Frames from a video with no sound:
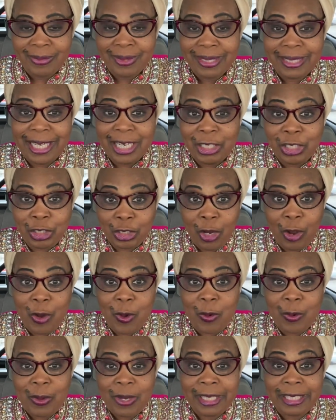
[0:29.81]
They
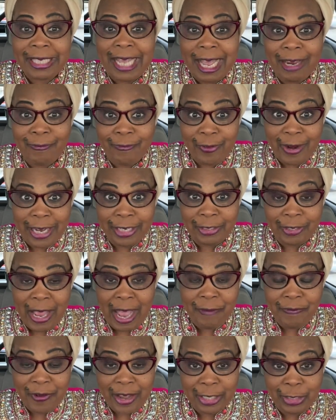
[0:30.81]
show their
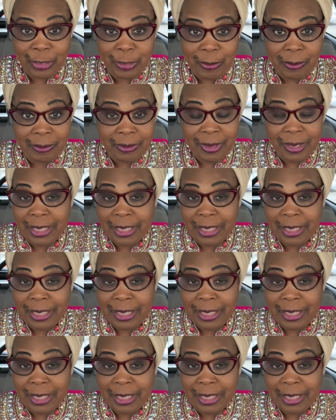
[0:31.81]
affection,